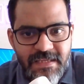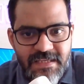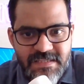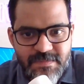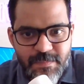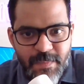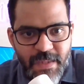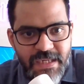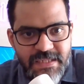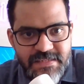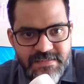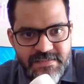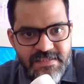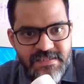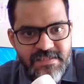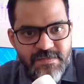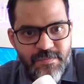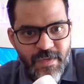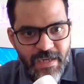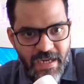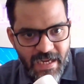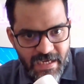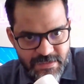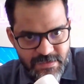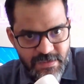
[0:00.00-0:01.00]
these
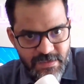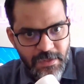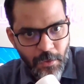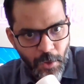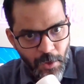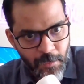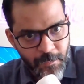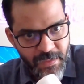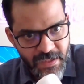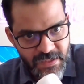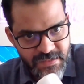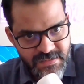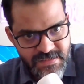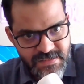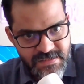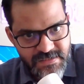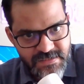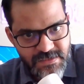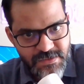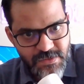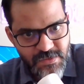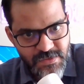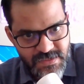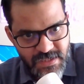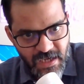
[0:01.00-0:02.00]
medicines were actually not
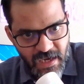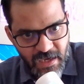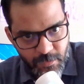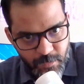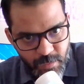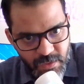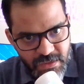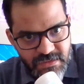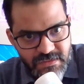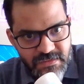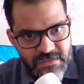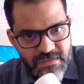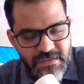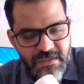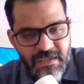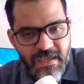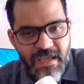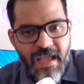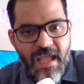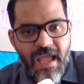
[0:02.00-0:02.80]
medicines to start with